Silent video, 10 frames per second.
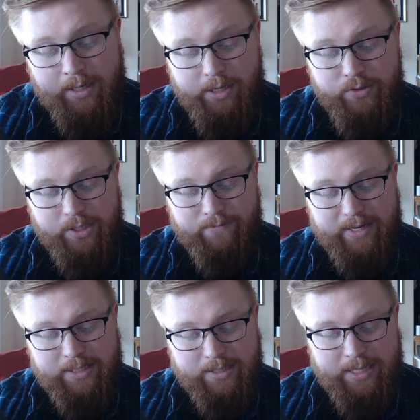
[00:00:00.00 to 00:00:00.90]
Using
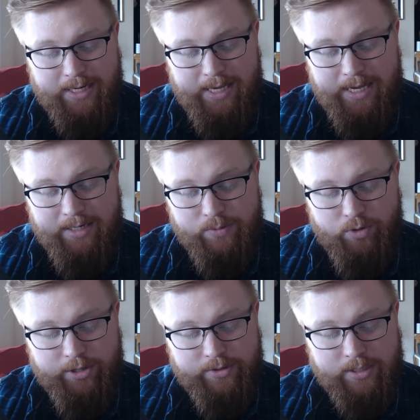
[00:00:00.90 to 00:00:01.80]
vessels that he and his
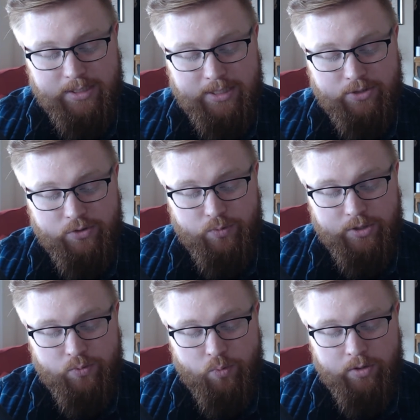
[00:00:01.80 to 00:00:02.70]
brothers and sisters were
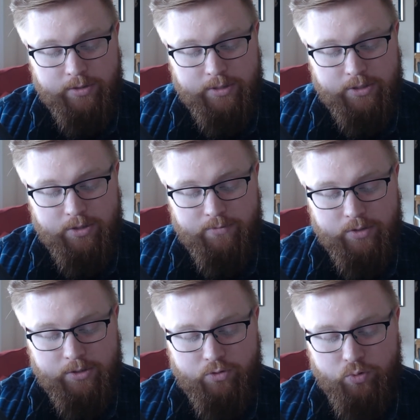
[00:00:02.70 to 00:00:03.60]
sworn to serve
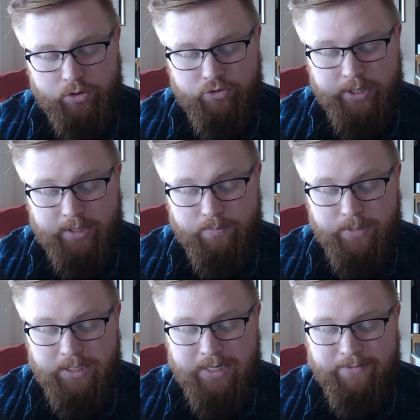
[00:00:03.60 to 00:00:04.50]
was a cruel trick,
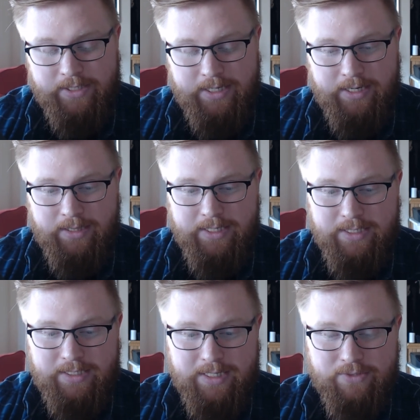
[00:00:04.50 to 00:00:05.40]
but a devastatingly
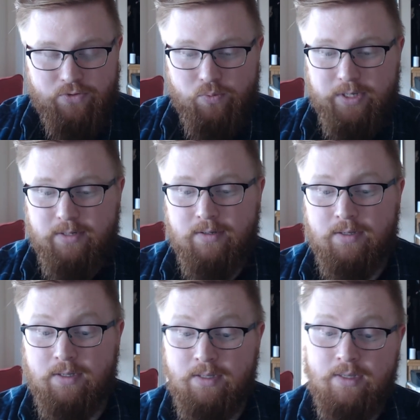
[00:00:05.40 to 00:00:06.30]
successful one.
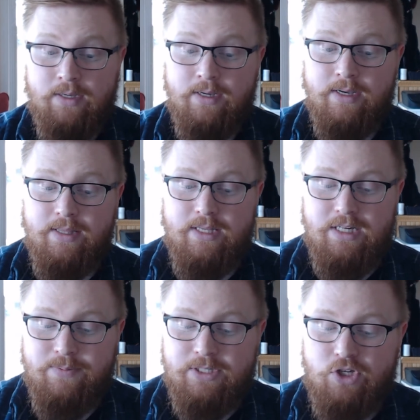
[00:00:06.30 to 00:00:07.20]
The
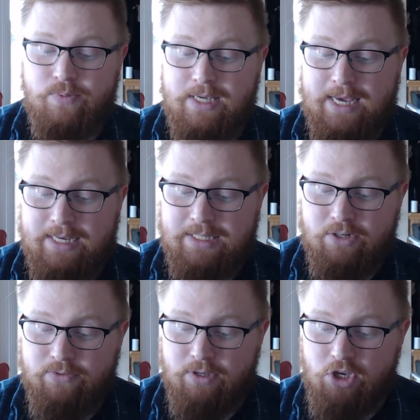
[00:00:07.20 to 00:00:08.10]
demons could be cast out
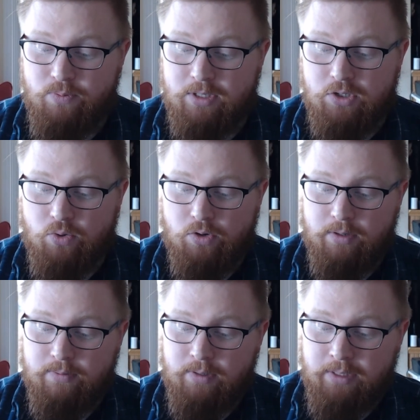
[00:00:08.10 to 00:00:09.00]
of the humans
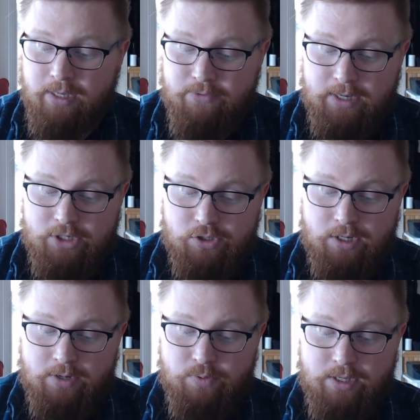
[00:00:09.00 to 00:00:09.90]
or, if an angel
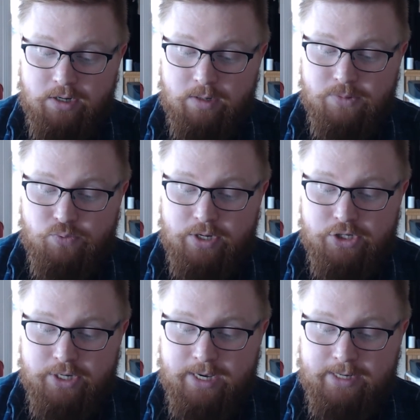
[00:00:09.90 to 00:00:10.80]
got within arm's
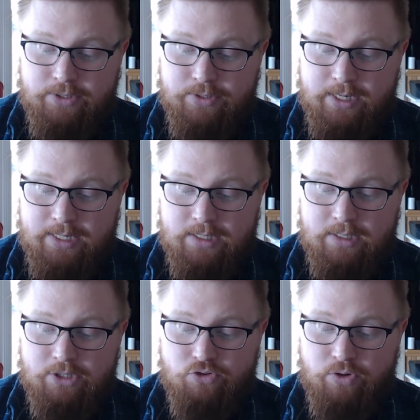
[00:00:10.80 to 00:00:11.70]
reach, exorcised and
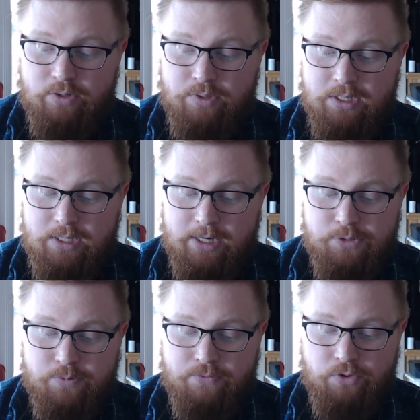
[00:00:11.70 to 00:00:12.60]
destroyed with a
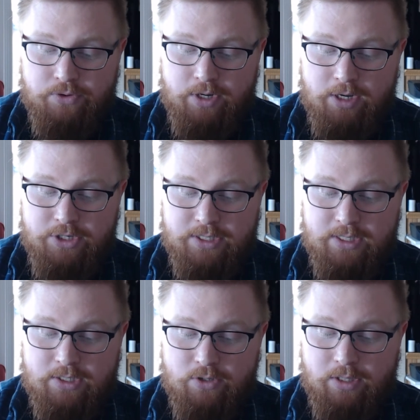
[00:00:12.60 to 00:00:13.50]
touch before their
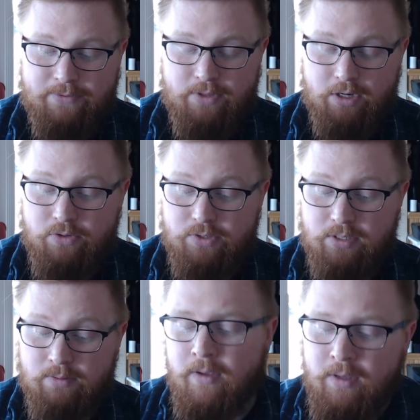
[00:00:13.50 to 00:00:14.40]
consciousness could leave the host.